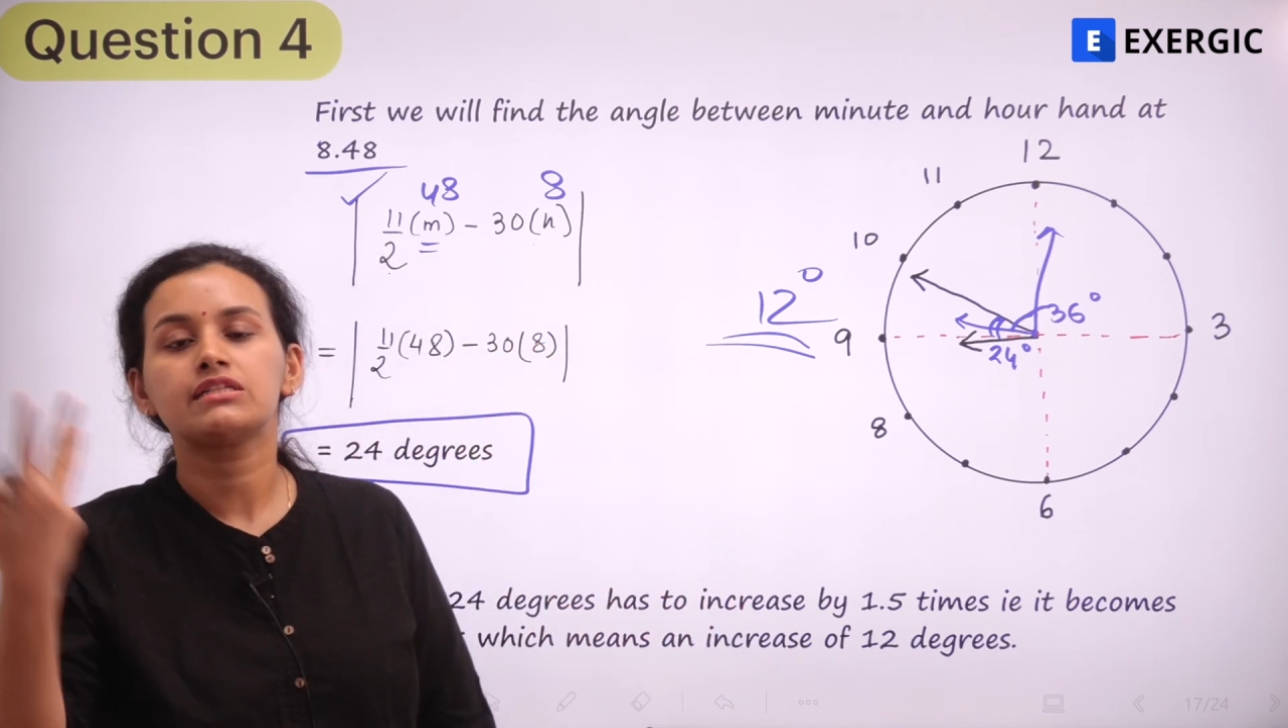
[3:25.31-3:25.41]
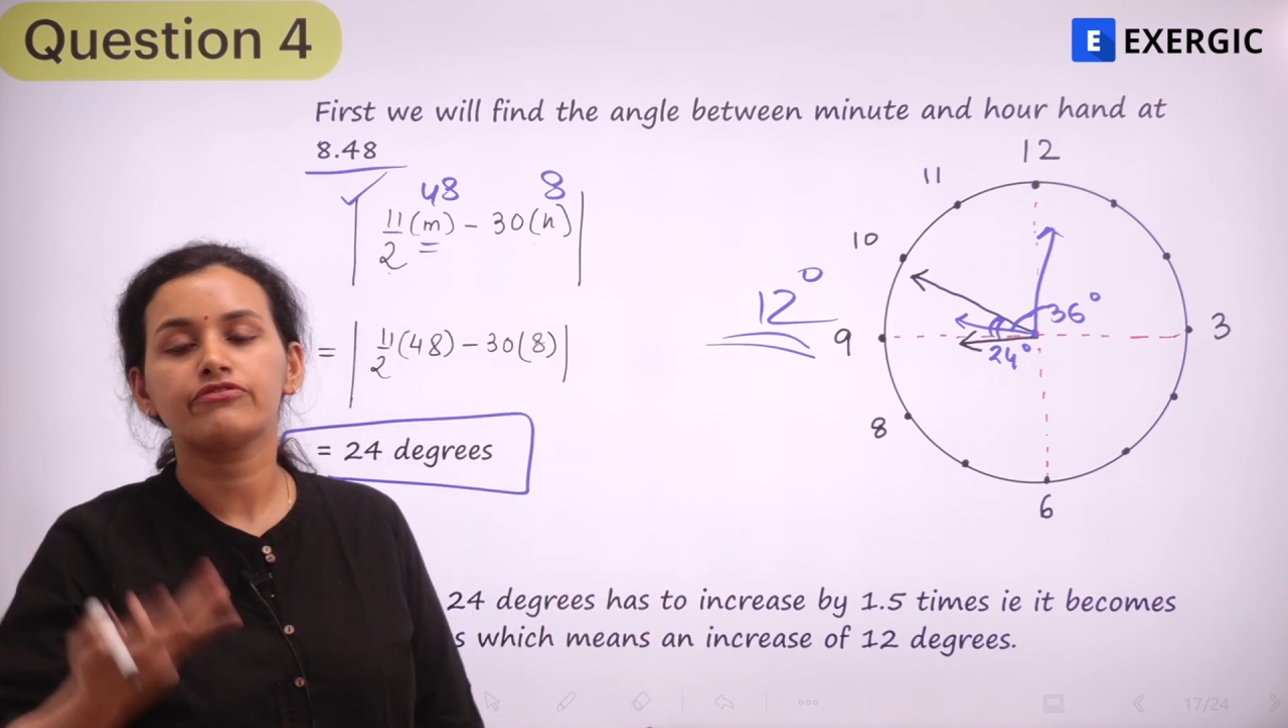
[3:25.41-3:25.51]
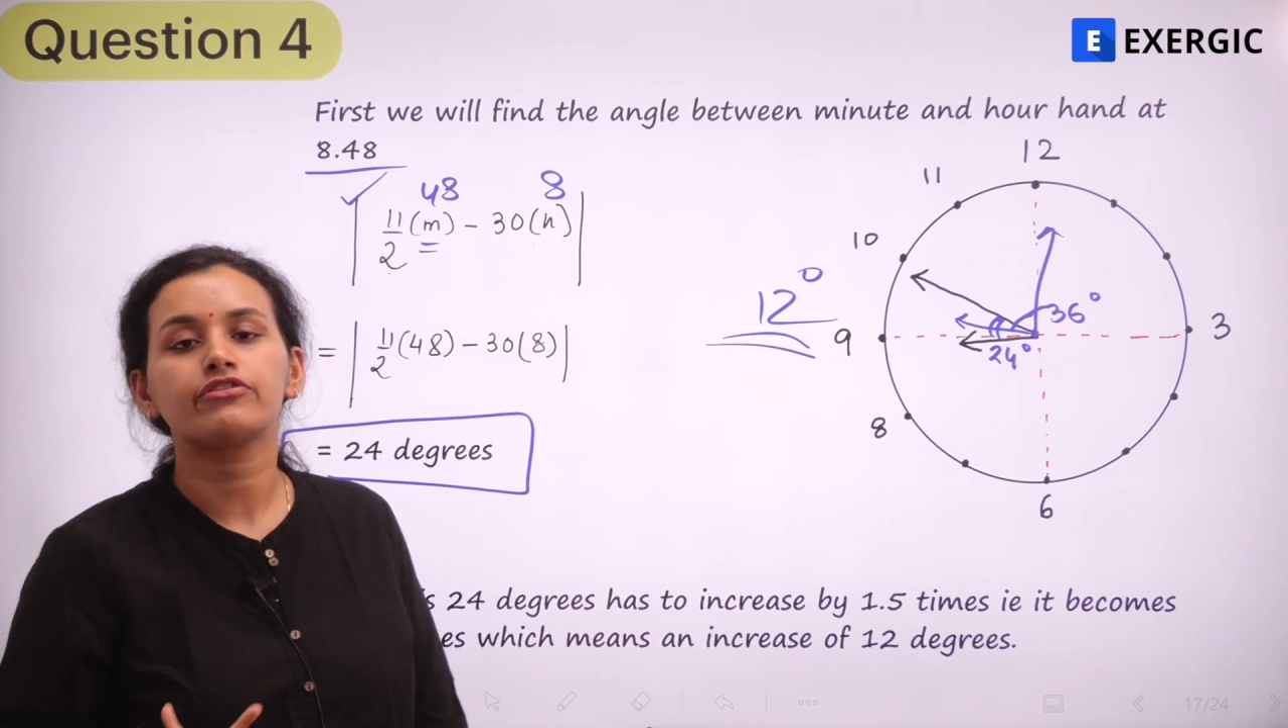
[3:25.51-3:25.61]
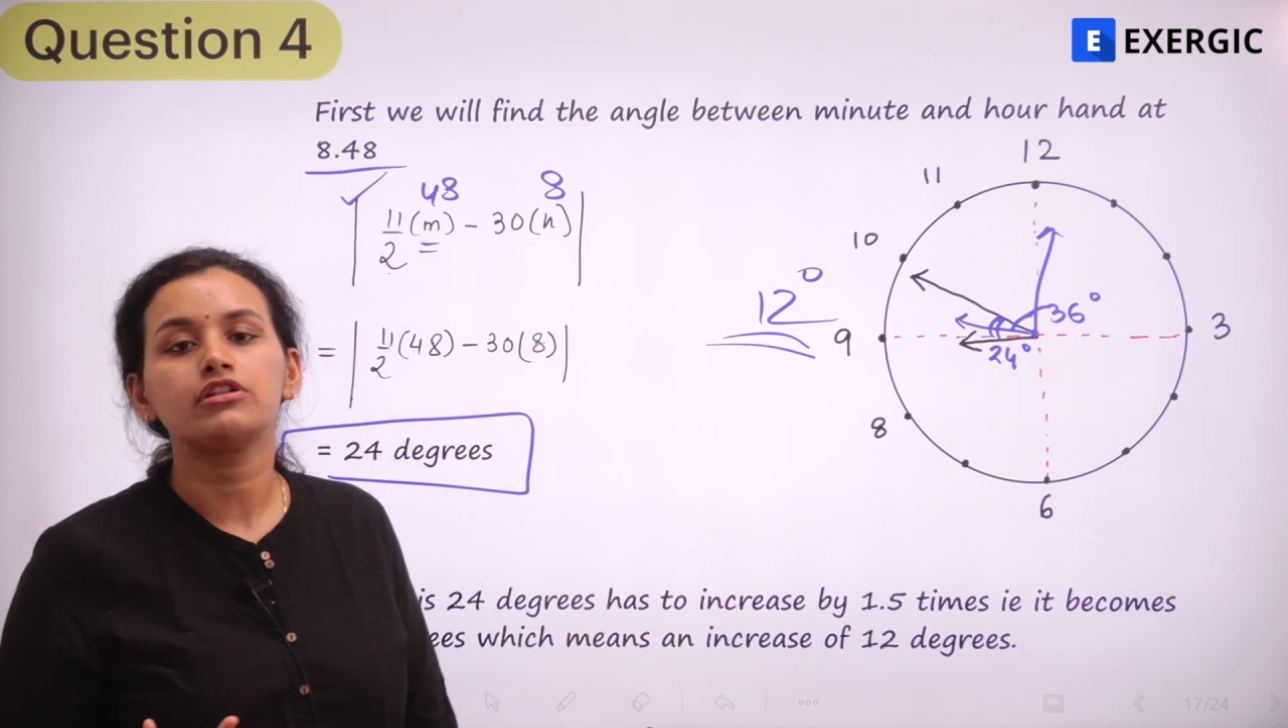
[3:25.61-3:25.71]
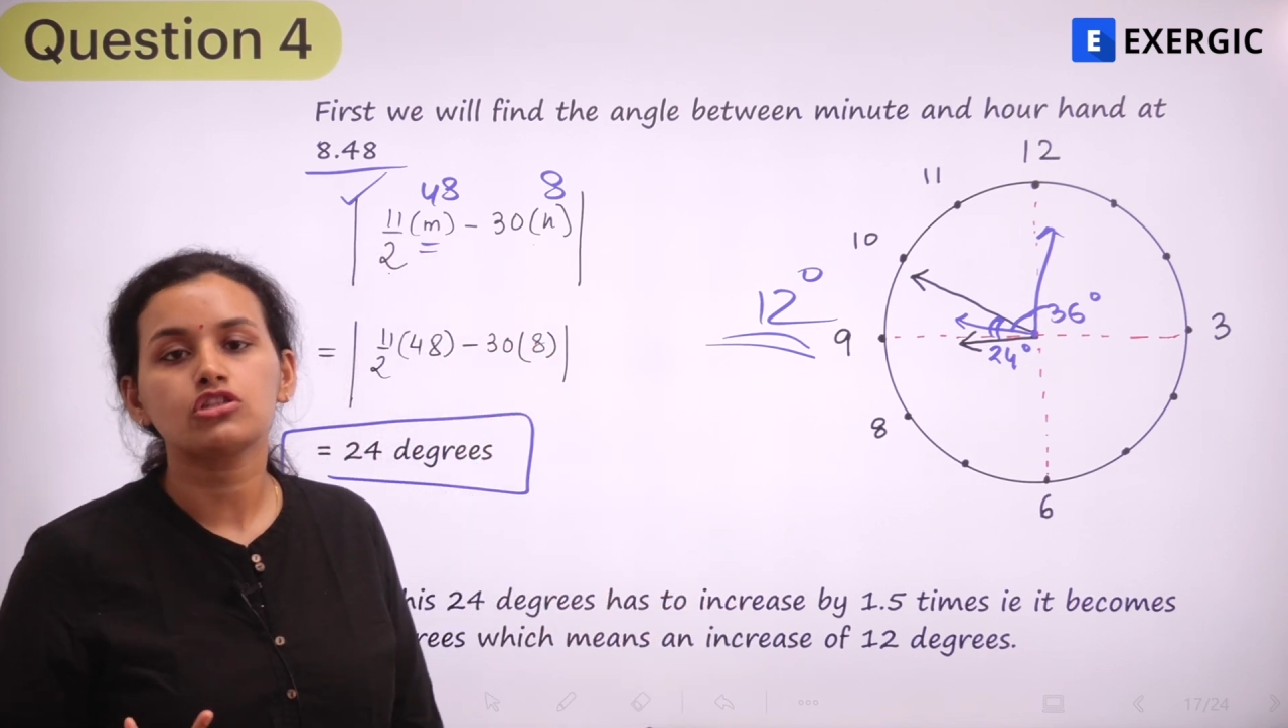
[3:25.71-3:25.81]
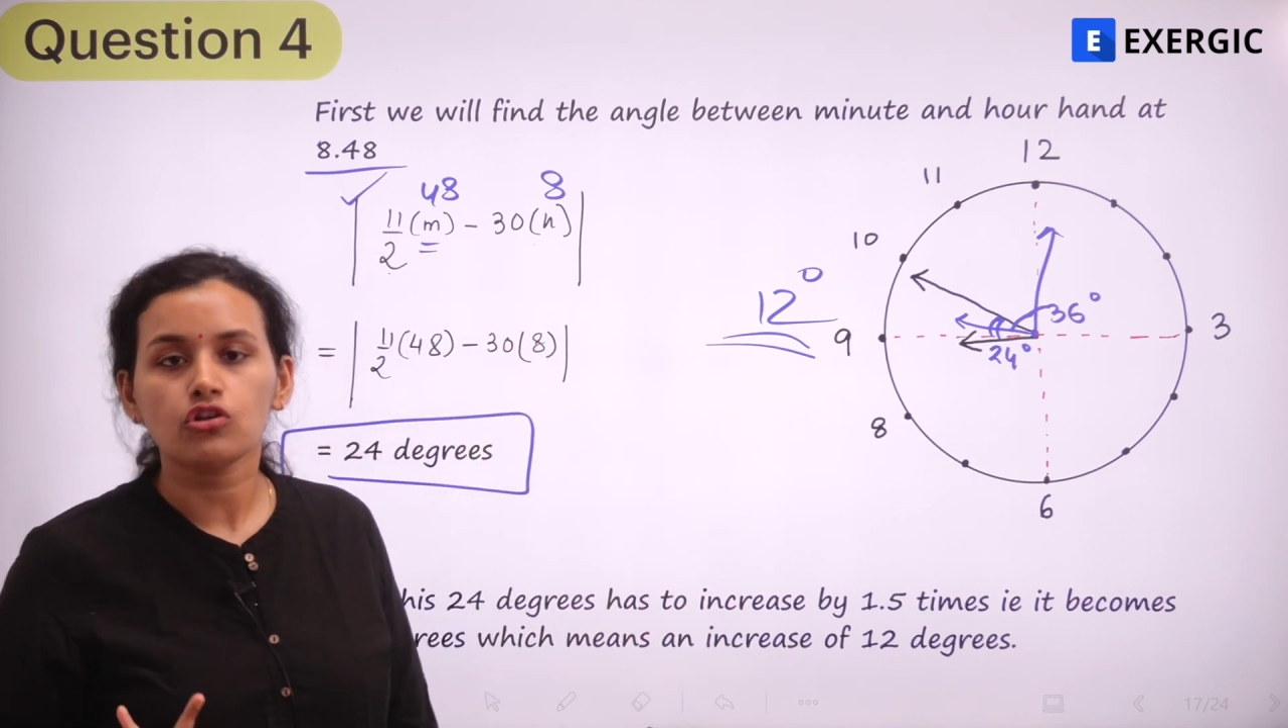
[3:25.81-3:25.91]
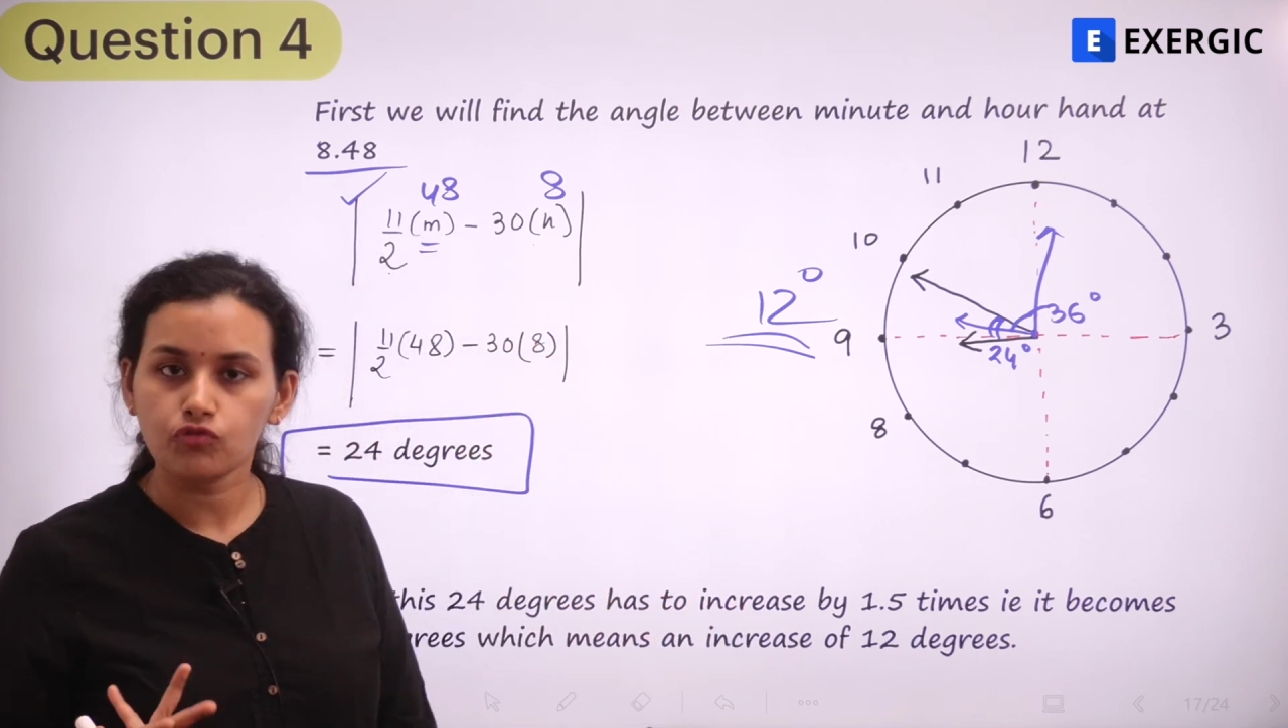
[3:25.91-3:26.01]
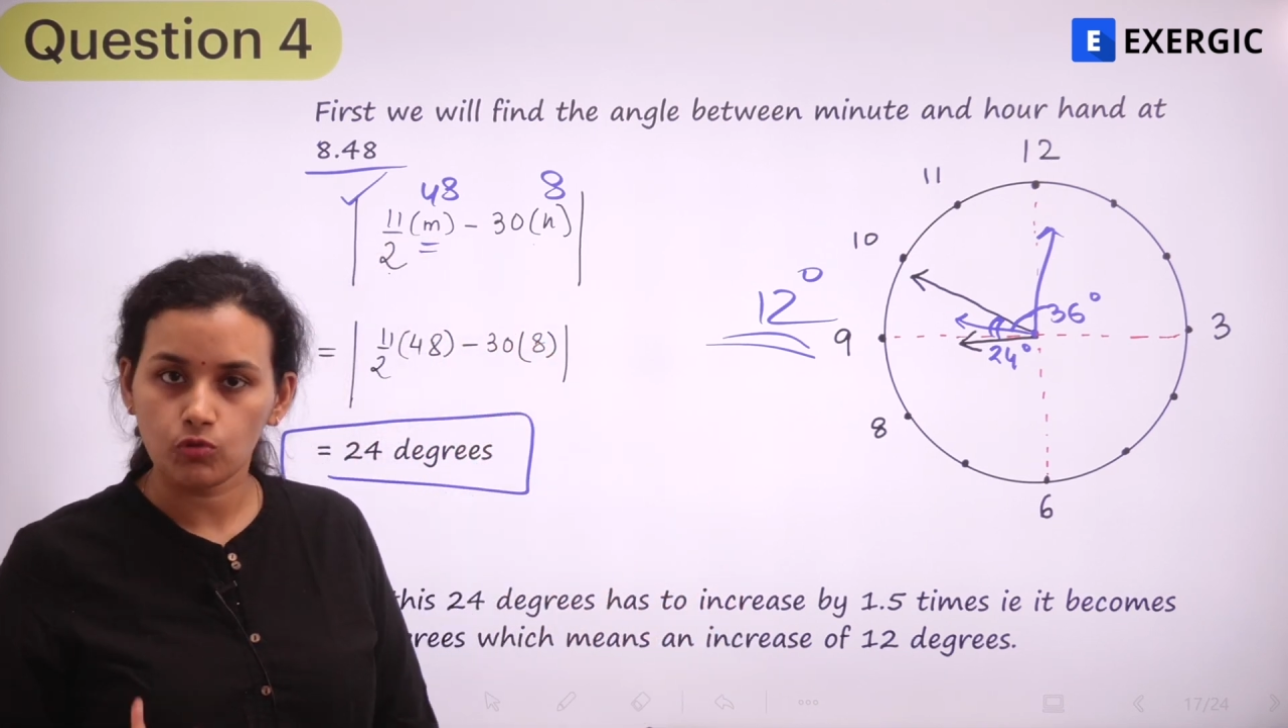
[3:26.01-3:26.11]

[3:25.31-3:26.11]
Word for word: difference of